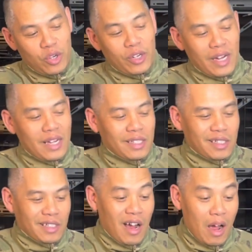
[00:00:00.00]
your guys'
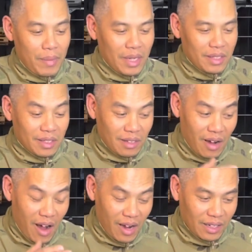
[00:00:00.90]
comments
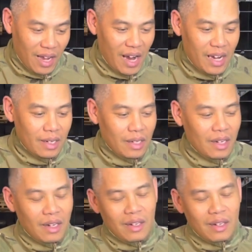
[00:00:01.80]
online.